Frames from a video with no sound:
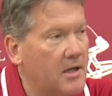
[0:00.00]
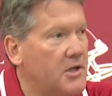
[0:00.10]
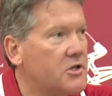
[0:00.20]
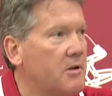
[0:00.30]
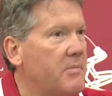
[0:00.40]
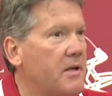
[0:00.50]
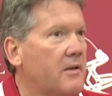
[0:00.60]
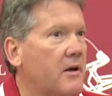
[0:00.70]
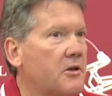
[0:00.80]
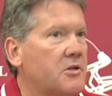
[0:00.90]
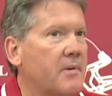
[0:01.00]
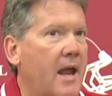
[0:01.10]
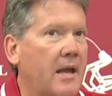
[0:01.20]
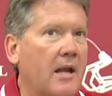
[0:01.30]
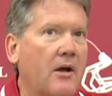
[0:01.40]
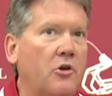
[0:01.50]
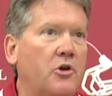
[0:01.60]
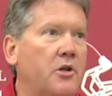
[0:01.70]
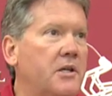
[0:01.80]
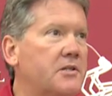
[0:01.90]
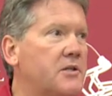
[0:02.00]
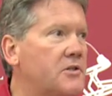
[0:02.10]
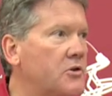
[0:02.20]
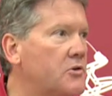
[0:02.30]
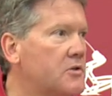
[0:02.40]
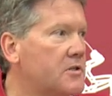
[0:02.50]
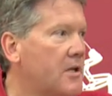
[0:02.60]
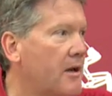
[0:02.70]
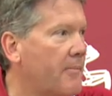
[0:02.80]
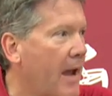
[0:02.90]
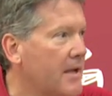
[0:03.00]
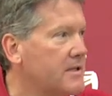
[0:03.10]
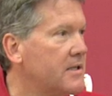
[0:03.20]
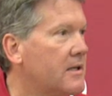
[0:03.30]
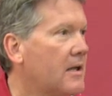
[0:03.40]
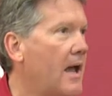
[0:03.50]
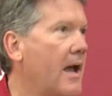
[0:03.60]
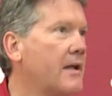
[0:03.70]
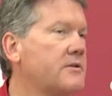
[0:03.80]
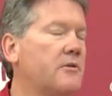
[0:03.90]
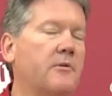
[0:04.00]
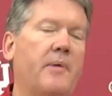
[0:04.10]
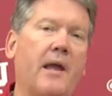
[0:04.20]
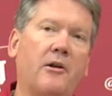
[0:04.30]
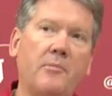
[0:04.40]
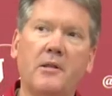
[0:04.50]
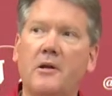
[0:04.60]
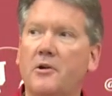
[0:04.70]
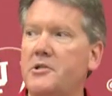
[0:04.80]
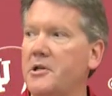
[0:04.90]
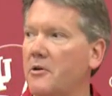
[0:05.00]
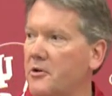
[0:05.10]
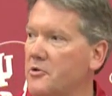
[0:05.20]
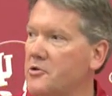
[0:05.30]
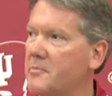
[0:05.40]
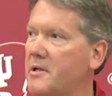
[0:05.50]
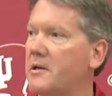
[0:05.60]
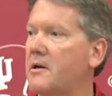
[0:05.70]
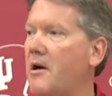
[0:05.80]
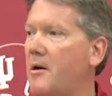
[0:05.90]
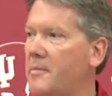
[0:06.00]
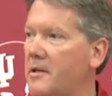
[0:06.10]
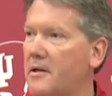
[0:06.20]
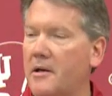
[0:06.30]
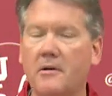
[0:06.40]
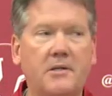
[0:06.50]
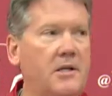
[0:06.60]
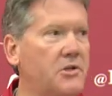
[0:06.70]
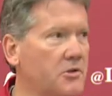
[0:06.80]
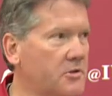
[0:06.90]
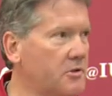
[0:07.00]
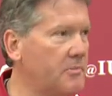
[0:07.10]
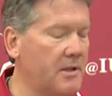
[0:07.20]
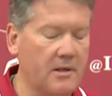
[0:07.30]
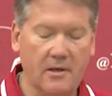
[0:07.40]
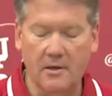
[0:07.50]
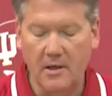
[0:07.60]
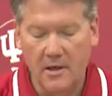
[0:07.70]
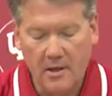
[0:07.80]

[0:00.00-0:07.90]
He's gonna be there, he's gonna be handing out goodies to students passing in class. So a band will be there, cheerleaders will be there, I'll be there, T-shirts will be there.